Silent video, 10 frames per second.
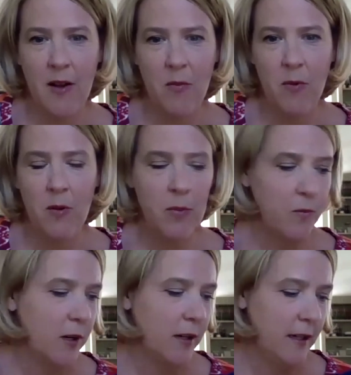we've been
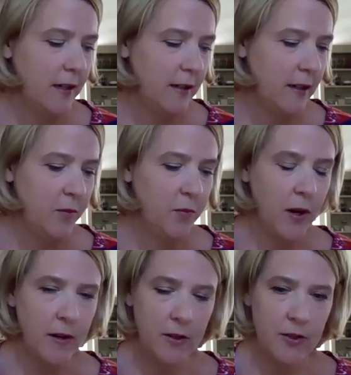working in
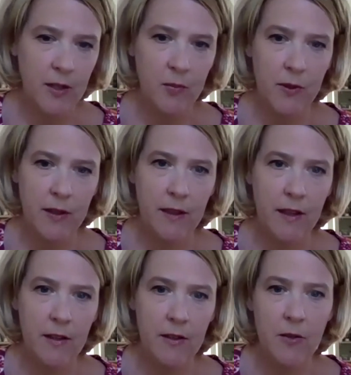partnership with
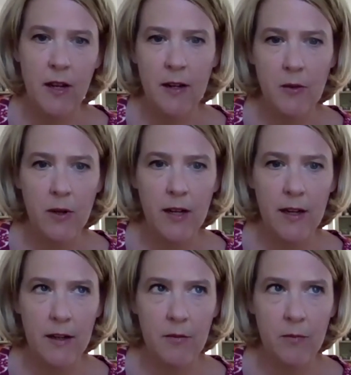the United
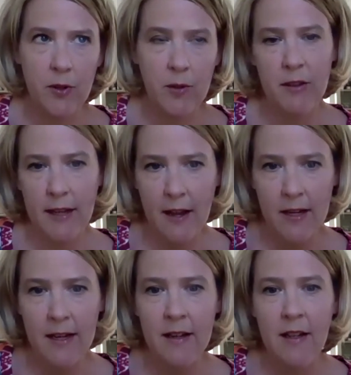Way in Plymouth
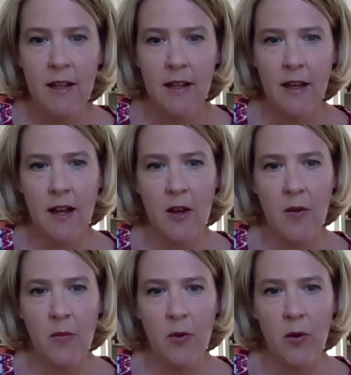County,
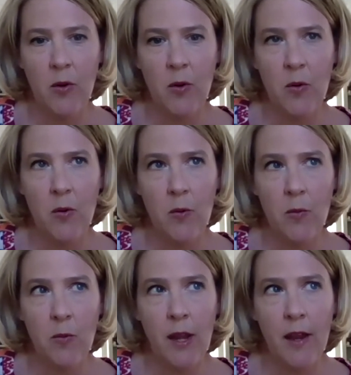who
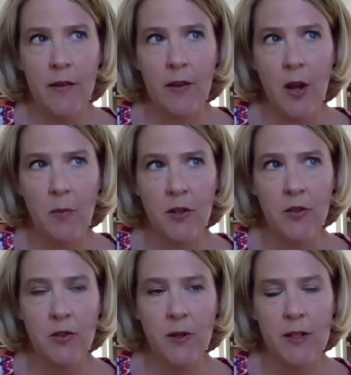has helped us
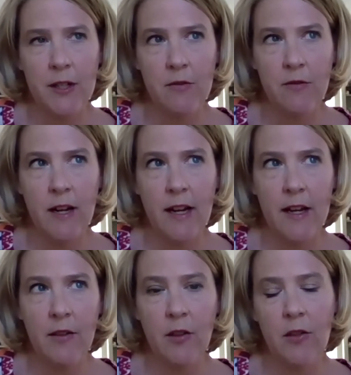to identify
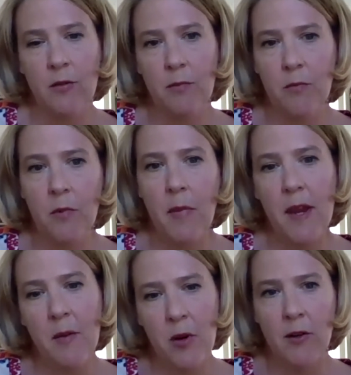the
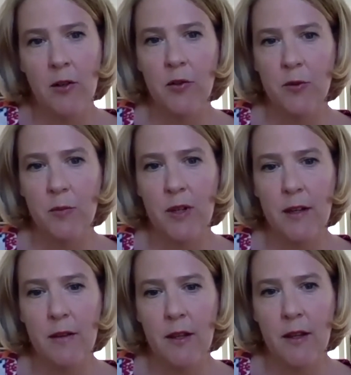main partners will be
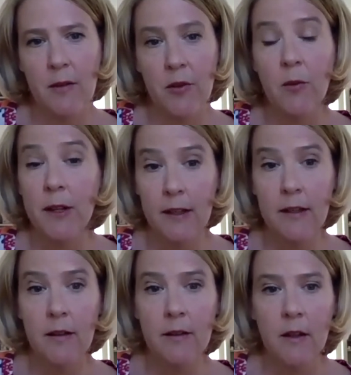the Sowing Seeds,